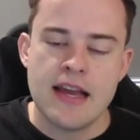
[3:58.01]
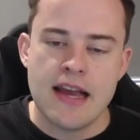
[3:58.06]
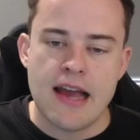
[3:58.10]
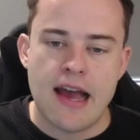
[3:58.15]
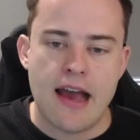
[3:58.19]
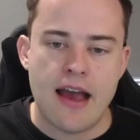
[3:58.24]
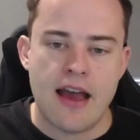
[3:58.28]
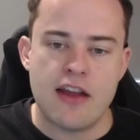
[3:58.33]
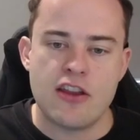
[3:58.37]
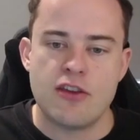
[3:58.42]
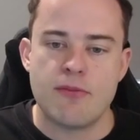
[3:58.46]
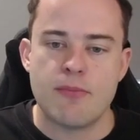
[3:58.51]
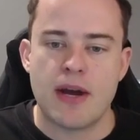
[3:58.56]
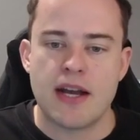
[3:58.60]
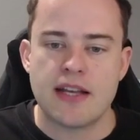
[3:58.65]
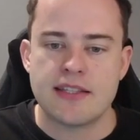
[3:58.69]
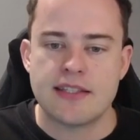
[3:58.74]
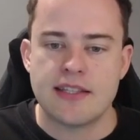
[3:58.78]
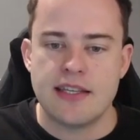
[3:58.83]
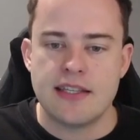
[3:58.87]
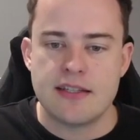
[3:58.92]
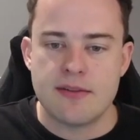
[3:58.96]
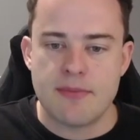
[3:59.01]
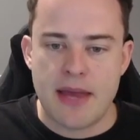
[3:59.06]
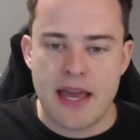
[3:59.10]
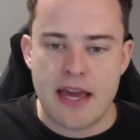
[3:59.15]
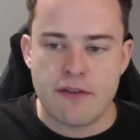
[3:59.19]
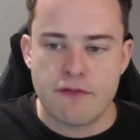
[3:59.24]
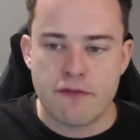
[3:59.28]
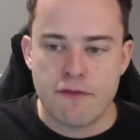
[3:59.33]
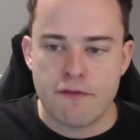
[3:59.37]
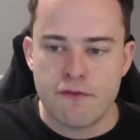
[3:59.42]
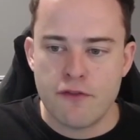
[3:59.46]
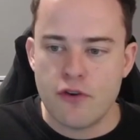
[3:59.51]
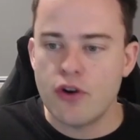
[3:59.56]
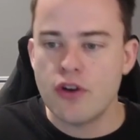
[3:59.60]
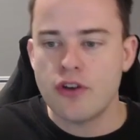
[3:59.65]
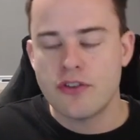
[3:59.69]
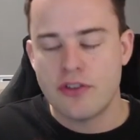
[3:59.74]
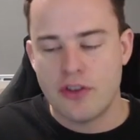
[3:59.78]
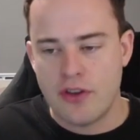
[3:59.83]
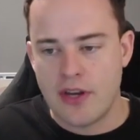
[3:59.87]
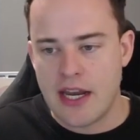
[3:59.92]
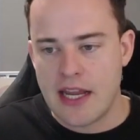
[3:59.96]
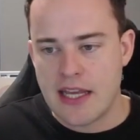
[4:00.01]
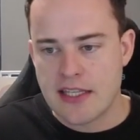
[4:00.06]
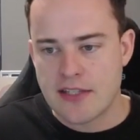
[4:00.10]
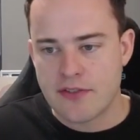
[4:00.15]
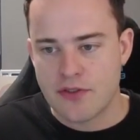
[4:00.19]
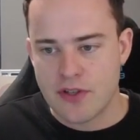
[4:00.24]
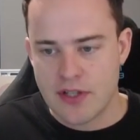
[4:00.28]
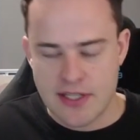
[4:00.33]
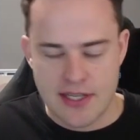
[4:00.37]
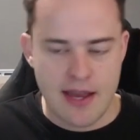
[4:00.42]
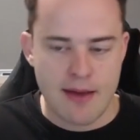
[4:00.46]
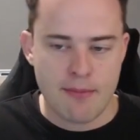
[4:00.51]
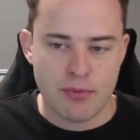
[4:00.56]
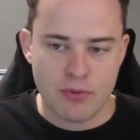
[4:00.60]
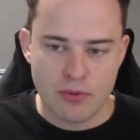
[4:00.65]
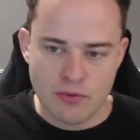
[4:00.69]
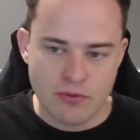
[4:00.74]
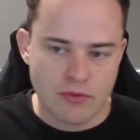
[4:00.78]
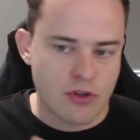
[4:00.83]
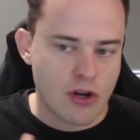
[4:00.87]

And you might see demand for foil uniques, for example,